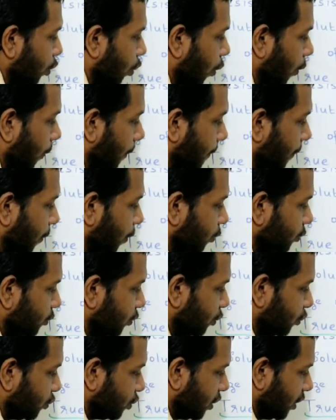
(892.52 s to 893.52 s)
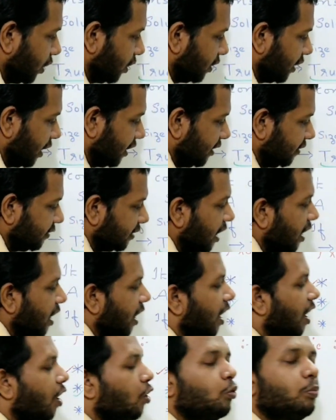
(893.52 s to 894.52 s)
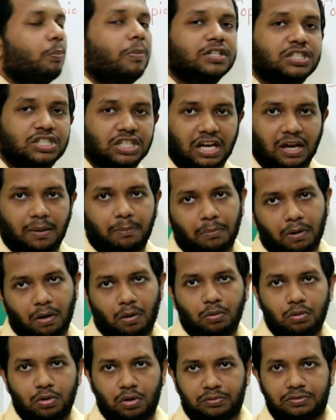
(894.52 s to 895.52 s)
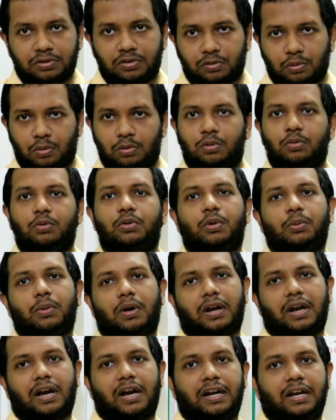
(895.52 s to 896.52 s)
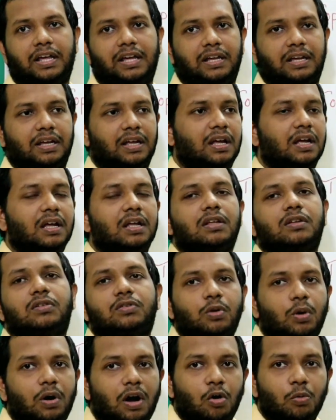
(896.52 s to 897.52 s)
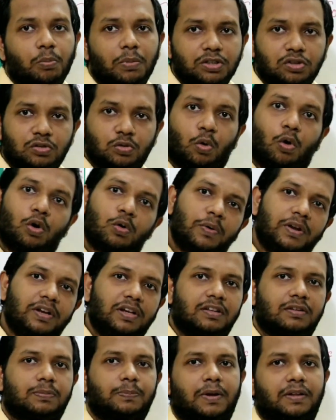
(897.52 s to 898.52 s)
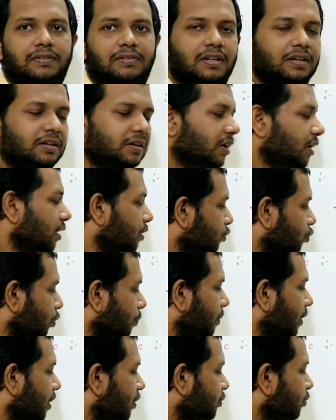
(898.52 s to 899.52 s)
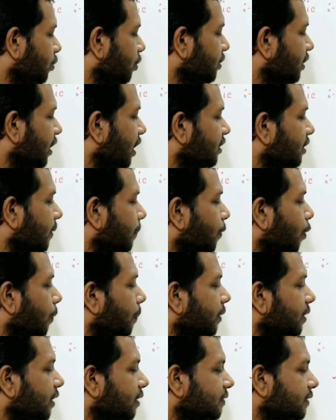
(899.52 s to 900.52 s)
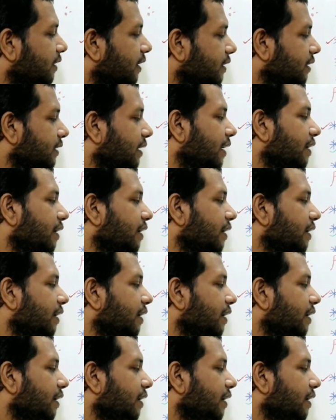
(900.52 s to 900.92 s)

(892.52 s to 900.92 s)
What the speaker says: composition, that is how much amount of the solute you are adding, so how much solvent is present. So based on that, the properties like